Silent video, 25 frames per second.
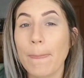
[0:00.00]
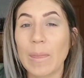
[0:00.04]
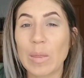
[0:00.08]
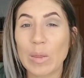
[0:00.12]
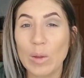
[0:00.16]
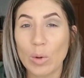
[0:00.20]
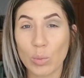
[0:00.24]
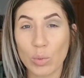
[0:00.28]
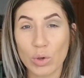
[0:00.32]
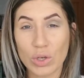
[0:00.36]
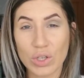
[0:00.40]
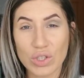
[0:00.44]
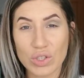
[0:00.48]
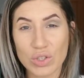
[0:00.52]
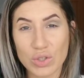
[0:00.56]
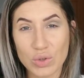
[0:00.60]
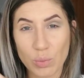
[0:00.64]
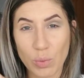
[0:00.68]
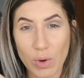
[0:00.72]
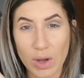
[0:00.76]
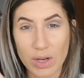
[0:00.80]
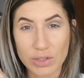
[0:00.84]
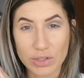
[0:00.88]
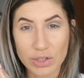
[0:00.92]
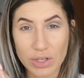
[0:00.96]
when you
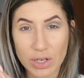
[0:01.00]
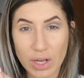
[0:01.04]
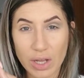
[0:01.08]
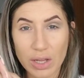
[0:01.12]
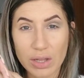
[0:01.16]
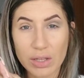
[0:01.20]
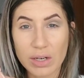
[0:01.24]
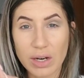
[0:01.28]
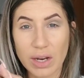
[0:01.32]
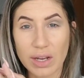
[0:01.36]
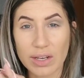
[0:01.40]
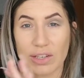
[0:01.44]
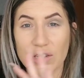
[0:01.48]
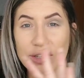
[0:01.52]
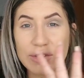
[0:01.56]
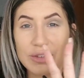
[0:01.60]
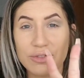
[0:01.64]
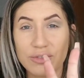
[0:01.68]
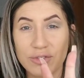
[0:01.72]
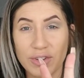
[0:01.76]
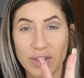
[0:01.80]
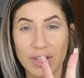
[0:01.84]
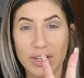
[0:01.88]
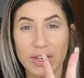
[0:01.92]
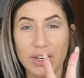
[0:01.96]
swatch a color on your
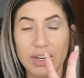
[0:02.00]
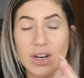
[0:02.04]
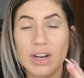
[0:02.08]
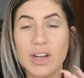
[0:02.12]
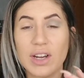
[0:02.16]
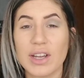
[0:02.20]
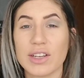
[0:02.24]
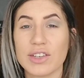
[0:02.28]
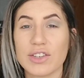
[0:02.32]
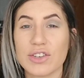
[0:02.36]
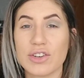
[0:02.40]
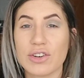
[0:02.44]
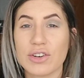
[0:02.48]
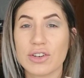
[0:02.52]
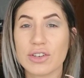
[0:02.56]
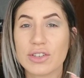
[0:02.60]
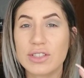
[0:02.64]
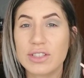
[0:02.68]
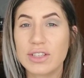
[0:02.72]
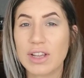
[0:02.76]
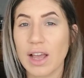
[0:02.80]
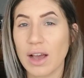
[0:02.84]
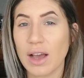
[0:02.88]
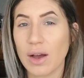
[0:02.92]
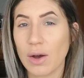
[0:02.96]
finger, it turns
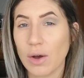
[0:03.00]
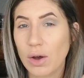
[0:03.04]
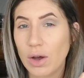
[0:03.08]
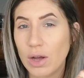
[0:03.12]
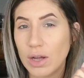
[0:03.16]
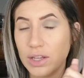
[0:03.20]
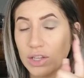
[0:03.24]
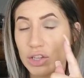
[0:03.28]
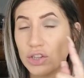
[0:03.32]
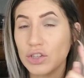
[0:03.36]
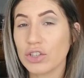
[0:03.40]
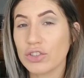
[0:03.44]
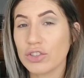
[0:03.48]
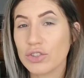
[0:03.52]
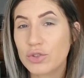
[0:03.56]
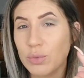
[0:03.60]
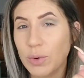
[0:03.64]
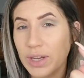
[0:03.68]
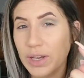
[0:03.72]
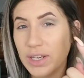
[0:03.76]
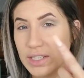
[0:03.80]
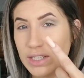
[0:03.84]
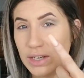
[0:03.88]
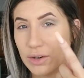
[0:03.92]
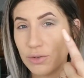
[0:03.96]
out, it looks way
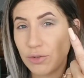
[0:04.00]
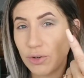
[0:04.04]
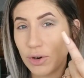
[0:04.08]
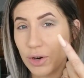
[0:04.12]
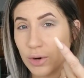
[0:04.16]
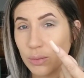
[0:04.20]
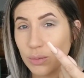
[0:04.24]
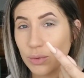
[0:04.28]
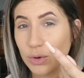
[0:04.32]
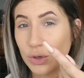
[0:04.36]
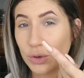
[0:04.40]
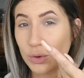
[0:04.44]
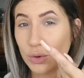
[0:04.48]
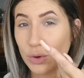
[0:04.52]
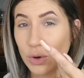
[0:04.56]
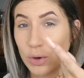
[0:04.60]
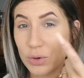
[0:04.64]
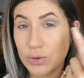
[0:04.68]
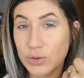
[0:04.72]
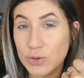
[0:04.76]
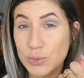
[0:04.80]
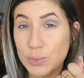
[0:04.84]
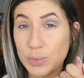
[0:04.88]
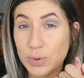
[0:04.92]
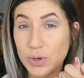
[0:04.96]
different when you go
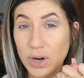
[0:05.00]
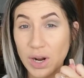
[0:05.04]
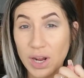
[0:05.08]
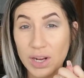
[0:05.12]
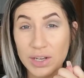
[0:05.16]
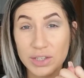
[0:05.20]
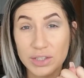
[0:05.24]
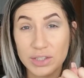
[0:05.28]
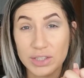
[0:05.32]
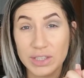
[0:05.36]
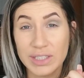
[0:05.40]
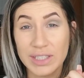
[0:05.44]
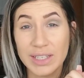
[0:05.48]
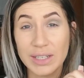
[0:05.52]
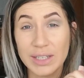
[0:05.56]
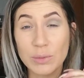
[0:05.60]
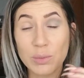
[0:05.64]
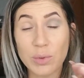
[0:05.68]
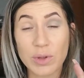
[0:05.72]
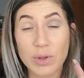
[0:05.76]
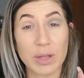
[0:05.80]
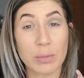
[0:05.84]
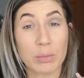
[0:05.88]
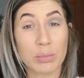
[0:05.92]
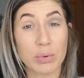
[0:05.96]
to put it on your lid
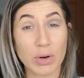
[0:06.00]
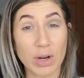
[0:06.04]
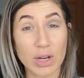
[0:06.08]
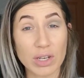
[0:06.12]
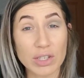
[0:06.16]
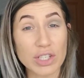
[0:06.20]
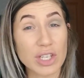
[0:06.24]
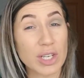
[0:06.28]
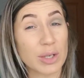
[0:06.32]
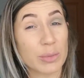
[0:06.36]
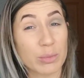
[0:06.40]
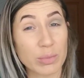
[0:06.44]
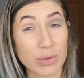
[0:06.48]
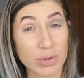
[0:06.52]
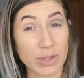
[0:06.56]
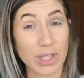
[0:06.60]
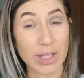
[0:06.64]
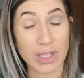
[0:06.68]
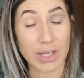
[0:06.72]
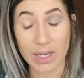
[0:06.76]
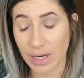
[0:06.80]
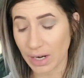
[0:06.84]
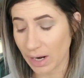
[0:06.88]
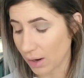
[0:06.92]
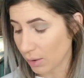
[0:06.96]
with a brush and
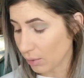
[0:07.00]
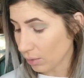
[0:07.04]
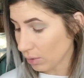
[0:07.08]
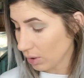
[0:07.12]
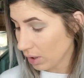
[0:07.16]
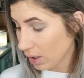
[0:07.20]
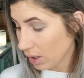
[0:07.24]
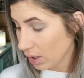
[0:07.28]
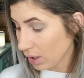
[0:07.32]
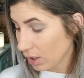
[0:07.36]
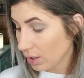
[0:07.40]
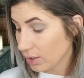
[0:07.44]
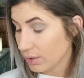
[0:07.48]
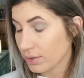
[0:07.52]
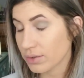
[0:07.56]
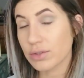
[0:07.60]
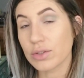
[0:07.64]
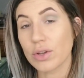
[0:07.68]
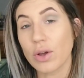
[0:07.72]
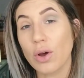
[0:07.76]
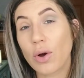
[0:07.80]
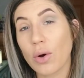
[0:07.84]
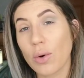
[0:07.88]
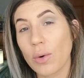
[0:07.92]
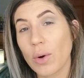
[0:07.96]
blend it out.
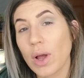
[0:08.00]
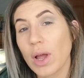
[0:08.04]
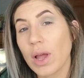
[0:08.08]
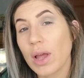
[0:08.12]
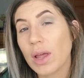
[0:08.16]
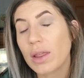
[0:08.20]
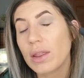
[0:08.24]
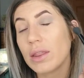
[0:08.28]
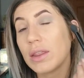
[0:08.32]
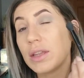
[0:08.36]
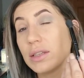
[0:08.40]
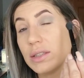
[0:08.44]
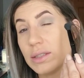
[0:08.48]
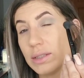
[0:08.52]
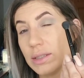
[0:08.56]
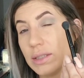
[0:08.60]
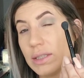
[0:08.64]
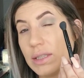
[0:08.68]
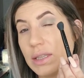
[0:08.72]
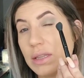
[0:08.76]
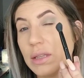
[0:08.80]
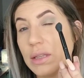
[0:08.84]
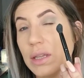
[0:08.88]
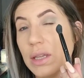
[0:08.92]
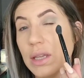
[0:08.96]
So this is
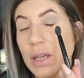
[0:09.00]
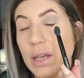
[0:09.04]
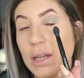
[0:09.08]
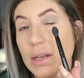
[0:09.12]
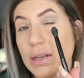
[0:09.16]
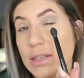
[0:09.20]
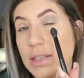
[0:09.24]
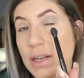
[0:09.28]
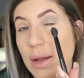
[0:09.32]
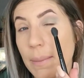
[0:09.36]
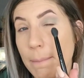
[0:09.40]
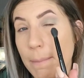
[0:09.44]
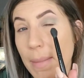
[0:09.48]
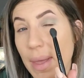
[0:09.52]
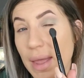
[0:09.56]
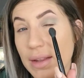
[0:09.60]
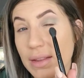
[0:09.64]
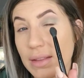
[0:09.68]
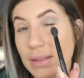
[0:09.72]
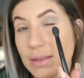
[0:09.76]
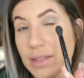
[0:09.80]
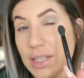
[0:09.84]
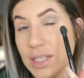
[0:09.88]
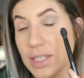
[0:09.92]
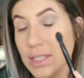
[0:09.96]
the Dement
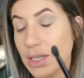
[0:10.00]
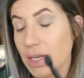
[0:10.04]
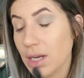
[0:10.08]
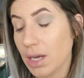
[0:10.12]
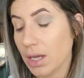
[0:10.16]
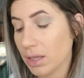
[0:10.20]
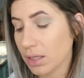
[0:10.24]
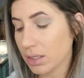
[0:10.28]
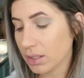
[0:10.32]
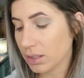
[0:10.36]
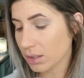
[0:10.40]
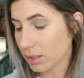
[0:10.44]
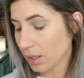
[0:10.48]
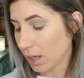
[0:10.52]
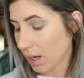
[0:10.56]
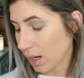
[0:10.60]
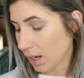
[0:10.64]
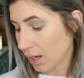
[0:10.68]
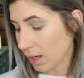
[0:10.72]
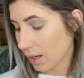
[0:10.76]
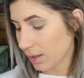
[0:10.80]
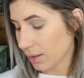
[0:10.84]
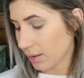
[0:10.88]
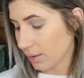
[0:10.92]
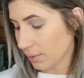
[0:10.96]
color
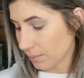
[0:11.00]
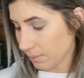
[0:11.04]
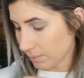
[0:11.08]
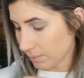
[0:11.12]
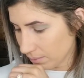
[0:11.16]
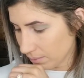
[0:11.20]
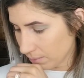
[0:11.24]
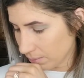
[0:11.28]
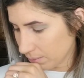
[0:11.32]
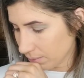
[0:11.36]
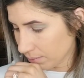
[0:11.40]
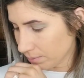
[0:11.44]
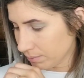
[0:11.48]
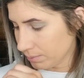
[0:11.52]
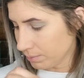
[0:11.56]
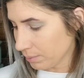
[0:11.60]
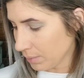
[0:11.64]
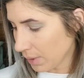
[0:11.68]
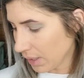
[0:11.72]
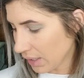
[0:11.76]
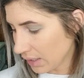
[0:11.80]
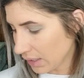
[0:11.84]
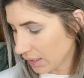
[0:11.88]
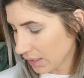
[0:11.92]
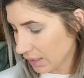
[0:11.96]
on my
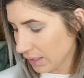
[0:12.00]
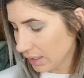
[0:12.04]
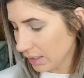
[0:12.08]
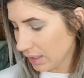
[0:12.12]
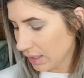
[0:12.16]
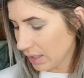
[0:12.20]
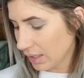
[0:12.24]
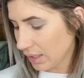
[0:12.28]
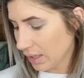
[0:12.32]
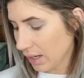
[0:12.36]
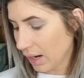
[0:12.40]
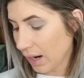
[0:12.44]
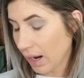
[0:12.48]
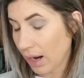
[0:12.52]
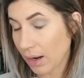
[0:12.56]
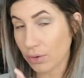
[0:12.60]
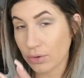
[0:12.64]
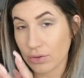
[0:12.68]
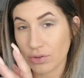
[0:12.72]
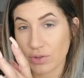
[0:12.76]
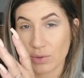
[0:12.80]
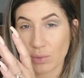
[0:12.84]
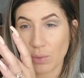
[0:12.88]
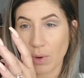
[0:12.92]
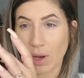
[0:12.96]
lid, and I'll
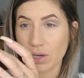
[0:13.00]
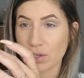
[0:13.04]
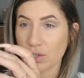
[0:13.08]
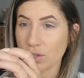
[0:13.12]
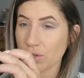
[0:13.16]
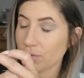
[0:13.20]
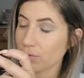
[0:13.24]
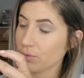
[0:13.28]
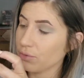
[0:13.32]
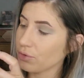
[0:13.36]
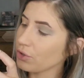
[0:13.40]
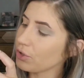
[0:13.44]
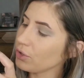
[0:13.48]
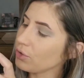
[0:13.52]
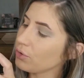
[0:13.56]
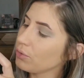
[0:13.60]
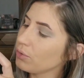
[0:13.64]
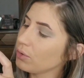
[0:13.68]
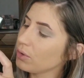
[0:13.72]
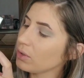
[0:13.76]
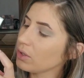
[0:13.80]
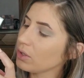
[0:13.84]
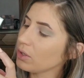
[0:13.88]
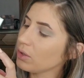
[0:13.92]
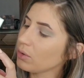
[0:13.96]
swatch it for you
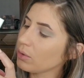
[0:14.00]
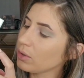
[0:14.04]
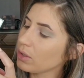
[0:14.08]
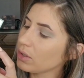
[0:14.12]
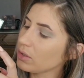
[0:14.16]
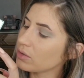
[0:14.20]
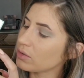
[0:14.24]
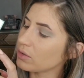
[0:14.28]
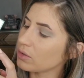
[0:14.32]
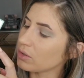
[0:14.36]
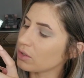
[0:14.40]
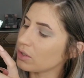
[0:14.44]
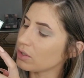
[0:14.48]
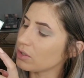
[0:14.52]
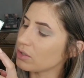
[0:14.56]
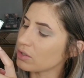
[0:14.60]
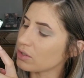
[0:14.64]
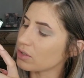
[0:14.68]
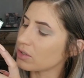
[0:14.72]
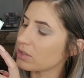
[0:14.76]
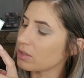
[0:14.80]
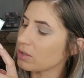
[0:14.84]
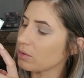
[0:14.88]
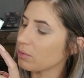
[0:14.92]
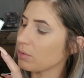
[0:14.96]
really quick so you can
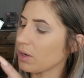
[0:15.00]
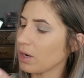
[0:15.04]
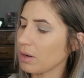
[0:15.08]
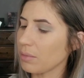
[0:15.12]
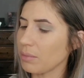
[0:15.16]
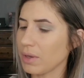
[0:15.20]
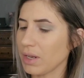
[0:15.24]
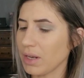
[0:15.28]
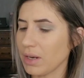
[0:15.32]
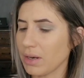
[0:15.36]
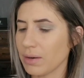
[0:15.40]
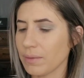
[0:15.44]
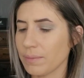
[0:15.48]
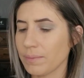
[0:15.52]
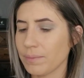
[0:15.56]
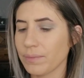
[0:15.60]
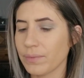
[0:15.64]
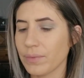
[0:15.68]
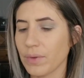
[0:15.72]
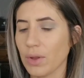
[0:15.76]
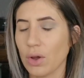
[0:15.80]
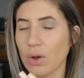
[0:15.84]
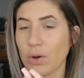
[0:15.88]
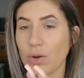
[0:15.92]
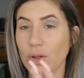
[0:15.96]
just see what I mean.
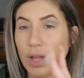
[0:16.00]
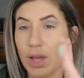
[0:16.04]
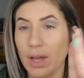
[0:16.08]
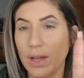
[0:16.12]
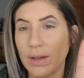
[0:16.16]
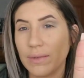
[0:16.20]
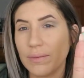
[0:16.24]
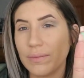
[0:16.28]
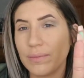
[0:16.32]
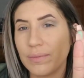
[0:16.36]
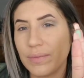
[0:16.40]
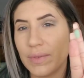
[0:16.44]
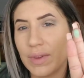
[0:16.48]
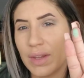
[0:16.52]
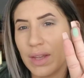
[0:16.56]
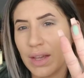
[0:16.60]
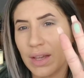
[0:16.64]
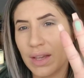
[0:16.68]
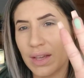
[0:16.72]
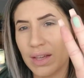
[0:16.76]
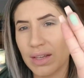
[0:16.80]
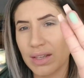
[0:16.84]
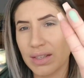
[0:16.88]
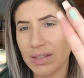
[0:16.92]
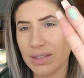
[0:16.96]
Oh yeah.
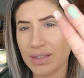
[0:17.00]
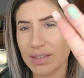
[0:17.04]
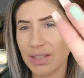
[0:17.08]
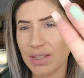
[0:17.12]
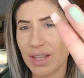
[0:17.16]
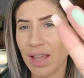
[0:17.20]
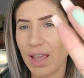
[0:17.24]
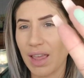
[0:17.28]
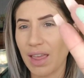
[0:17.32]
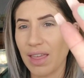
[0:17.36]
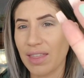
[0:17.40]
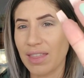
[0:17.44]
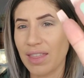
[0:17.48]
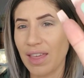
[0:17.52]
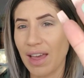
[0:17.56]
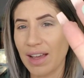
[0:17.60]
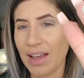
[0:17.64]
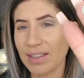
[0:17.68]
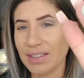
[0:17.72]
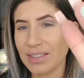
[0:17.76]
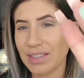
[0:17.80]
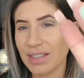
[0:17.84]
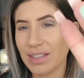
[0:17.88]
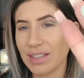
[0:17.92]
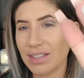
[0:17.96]
See,
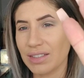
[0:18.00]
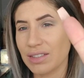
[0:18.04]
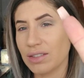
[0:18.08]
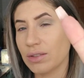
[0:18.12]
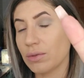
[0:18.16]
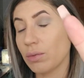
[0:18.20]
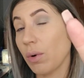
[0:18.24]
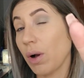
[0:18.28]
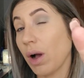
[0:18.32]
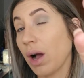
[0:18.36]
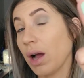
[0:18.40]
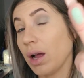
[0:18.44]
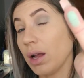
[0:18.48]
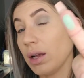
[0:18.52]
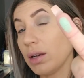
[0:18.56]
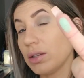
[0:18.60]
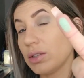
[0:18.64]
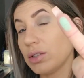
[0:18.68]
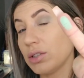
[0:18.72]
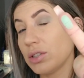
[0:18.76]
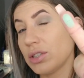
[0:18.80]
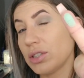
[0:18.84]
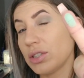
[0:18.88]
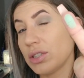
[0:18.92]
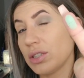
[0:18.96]
that's it
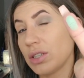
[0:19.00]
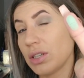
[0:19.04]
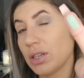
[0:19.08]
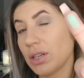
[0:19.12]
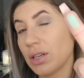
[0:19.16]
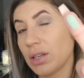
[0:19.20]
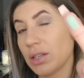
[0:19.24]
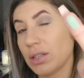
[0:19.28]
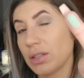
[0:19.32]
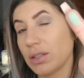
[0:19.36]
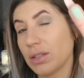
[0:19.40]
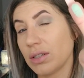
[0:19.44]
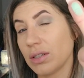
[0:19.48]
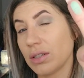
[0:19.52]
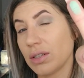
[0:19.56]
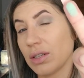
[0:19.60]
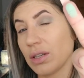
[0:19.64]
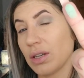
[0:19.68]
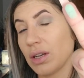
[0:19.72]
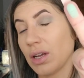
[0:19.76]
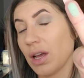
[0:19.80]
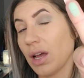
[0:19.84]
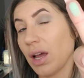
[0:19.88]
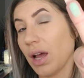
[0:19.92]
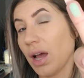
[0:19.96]
swatched
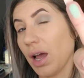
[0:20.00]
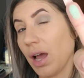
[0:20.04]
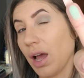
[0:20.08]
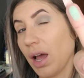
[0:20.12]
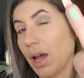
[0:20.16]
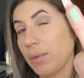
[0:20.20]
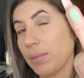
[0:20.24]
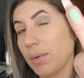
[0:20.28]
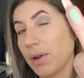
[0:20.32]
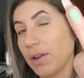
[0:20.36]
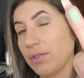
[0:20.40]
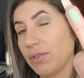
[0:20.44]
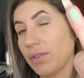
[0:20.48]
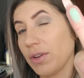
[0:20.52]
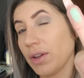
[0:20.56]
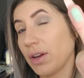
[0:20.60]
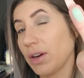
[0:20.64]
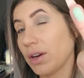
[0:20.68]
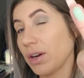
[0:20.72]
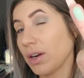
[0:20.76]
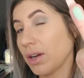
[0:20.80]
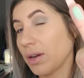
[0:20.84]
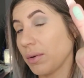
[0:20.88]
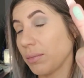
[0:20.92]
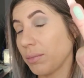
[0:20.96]
on my finger
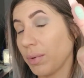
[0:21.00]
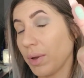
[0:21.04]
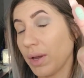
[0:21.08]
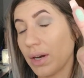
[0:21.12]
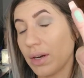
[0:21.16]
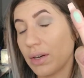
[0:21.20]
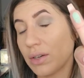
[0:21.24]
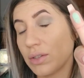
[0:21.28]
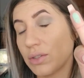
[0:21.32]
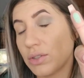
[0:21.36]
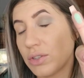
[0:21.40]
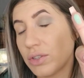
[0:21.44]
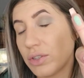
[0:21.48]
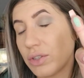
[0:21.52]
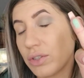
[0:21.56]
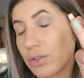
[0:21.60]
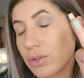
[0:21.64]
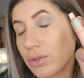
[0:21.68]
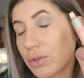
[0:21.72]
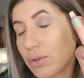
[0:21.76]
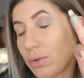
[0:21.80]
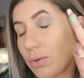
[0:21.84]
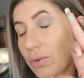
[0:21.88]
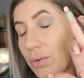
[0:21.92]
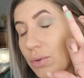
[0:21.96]
compared
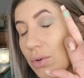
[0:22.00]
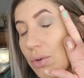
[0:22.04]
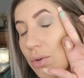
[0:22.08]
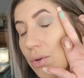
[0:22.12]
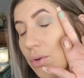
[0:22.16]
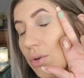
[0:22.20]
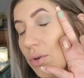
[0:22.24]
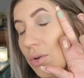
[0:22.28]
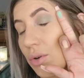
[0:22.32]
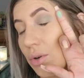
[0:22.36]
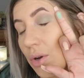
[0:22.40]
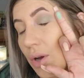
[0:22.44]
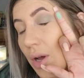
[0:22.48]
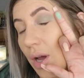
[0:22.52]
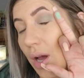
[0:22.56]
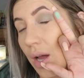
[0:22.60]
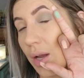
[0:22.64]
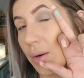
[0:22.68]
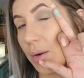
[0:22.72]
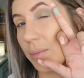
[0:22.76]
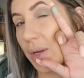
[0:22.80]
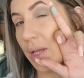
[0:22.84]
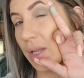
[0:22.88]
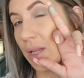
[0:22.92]
to on my